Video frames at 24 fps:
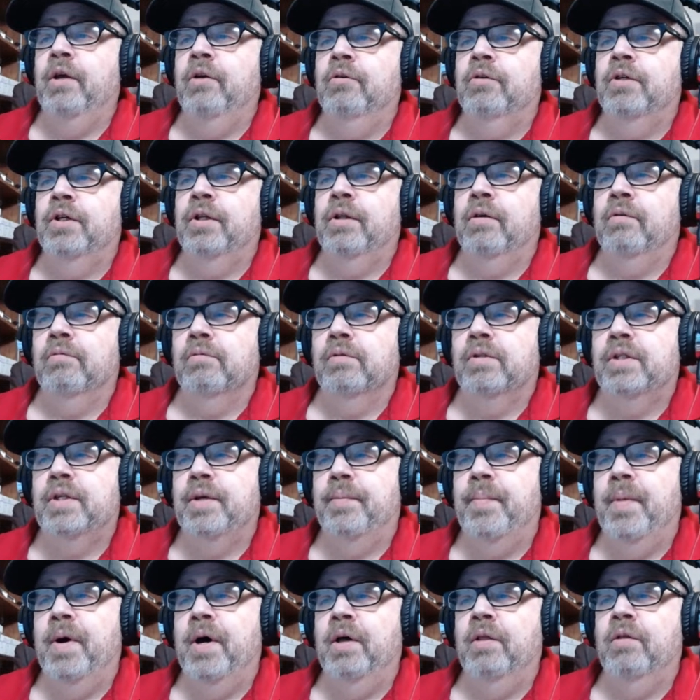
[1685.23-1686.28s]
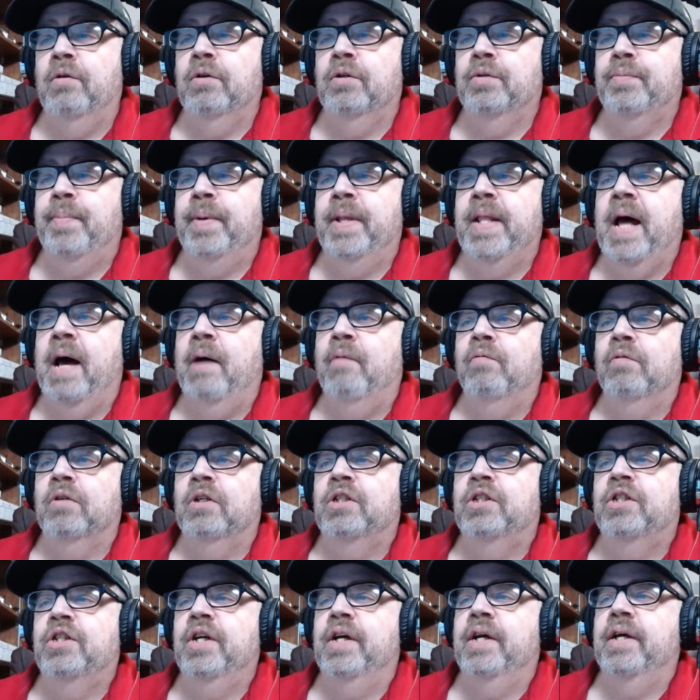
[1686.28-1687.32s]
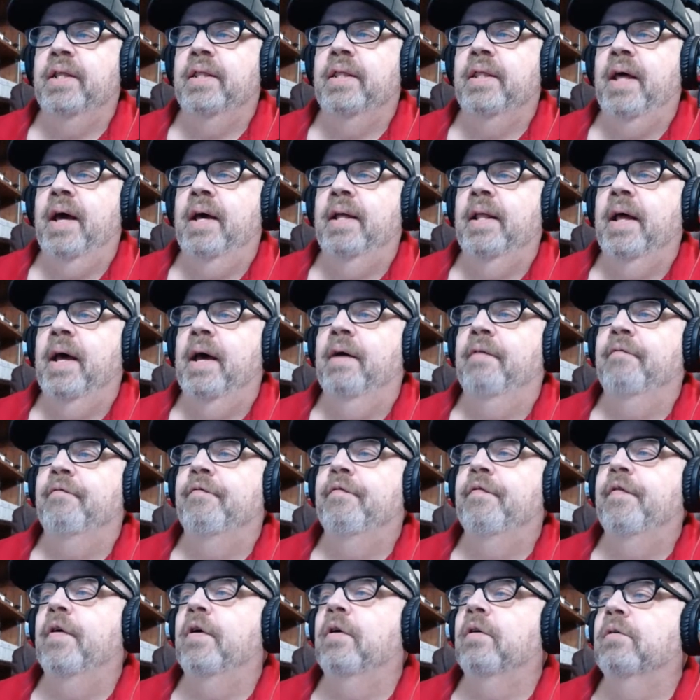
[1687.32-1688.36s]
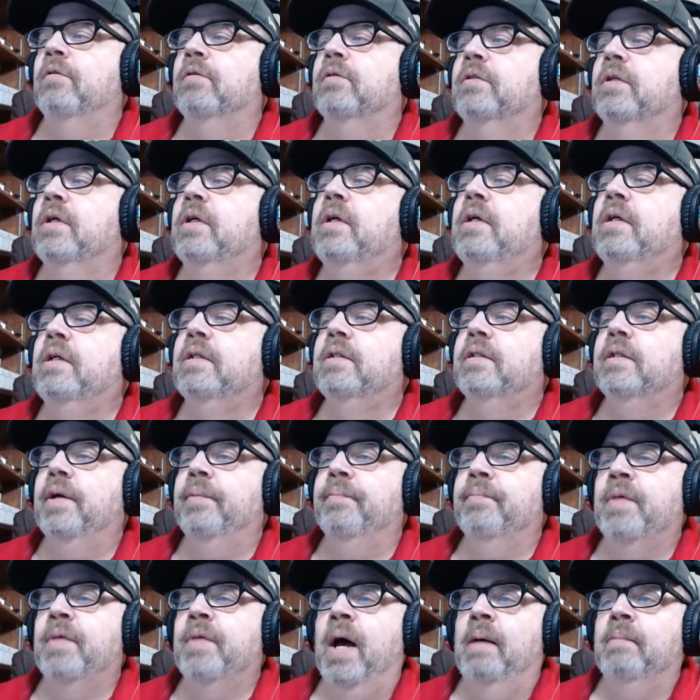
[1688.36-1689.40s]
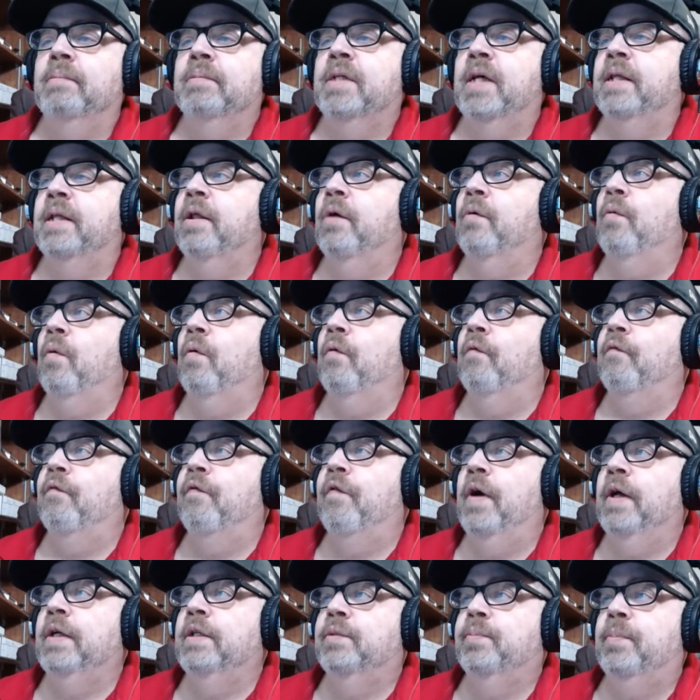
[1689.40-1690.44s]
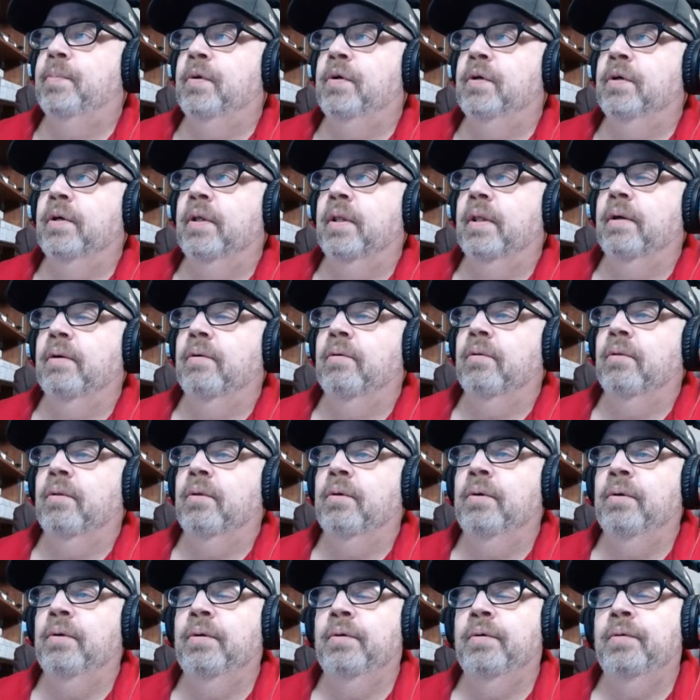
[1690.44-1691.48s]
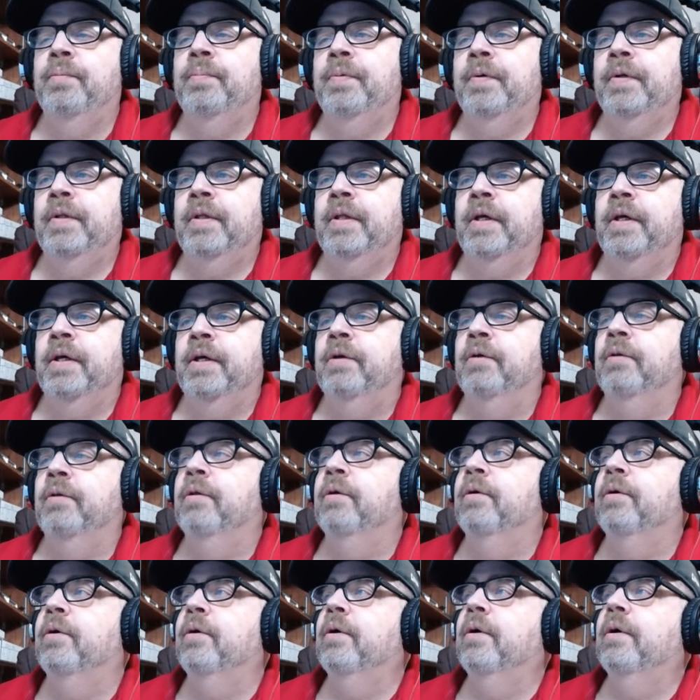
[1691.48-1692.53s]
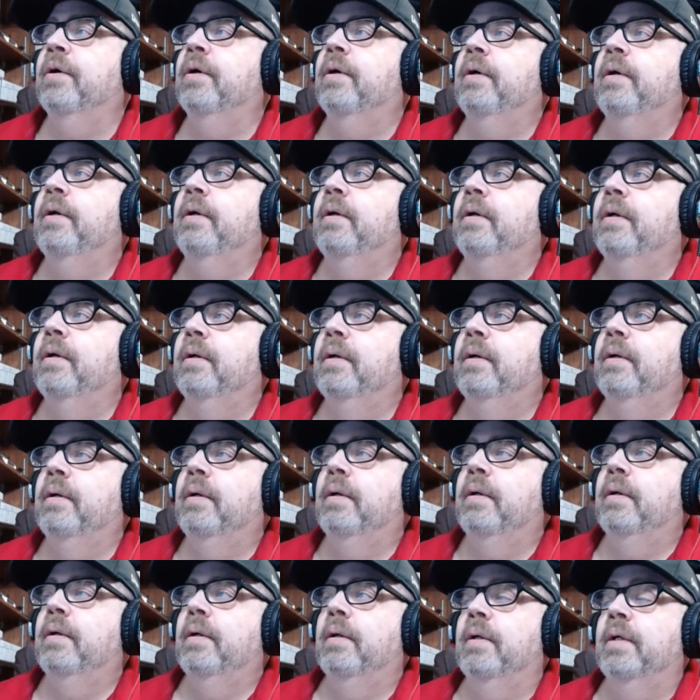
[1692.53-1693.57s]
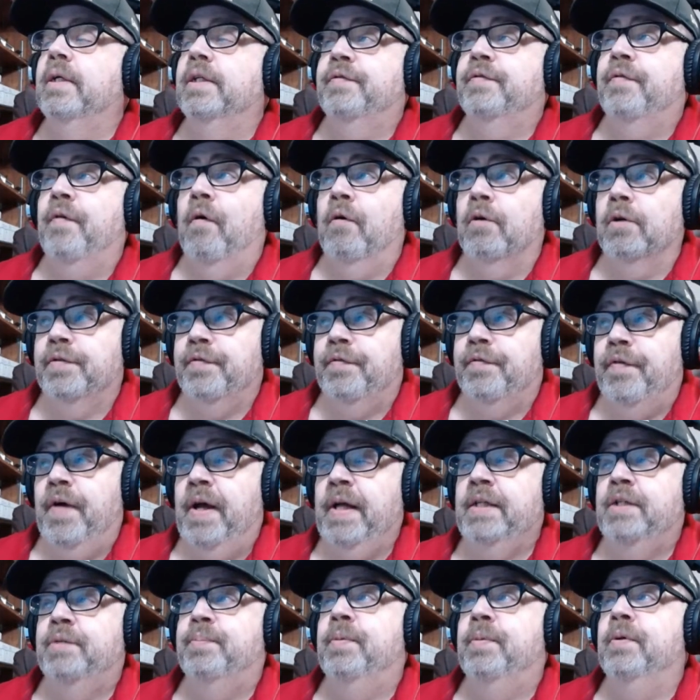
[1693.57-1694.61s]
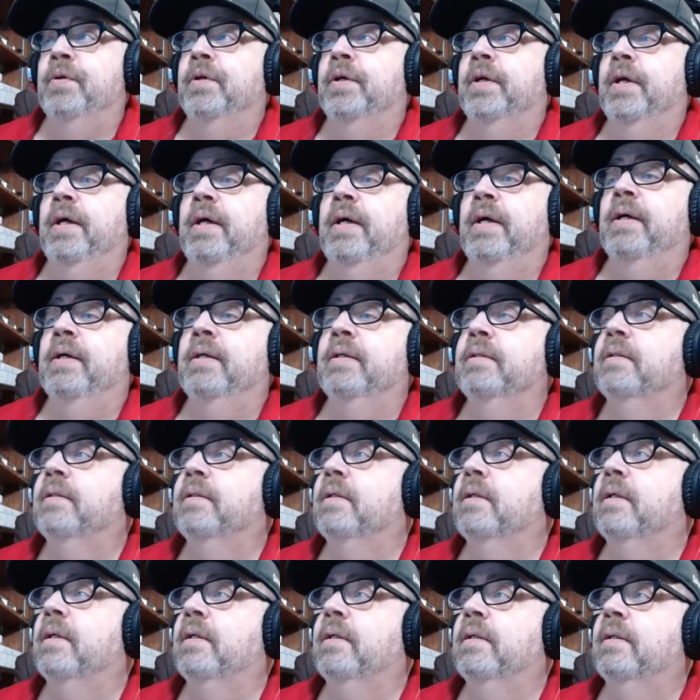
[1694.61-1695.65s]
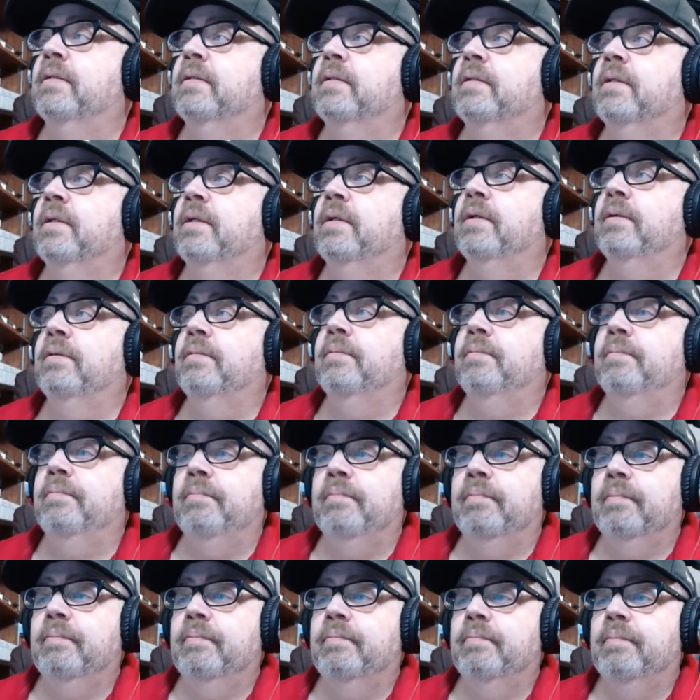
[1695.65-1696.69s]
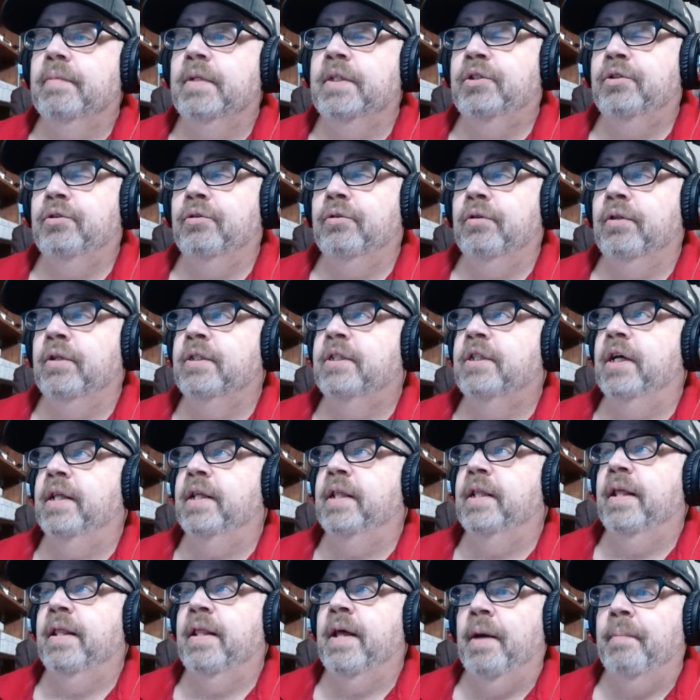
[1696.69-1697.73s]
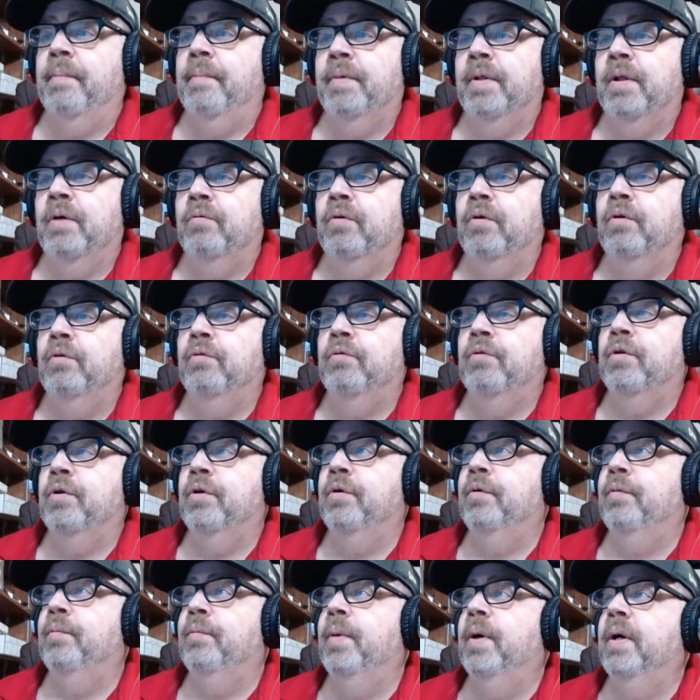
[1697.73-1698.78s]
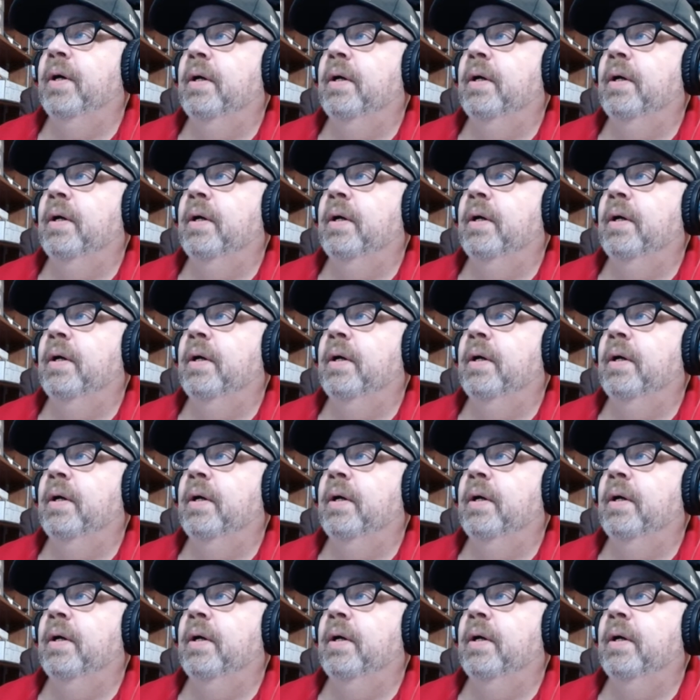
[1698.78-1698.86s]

use it on some others, but I would check that out first. Sometimes I know on Facebook they're a little particular as far as Facebook is, so be sure to check that out. But on YouTube,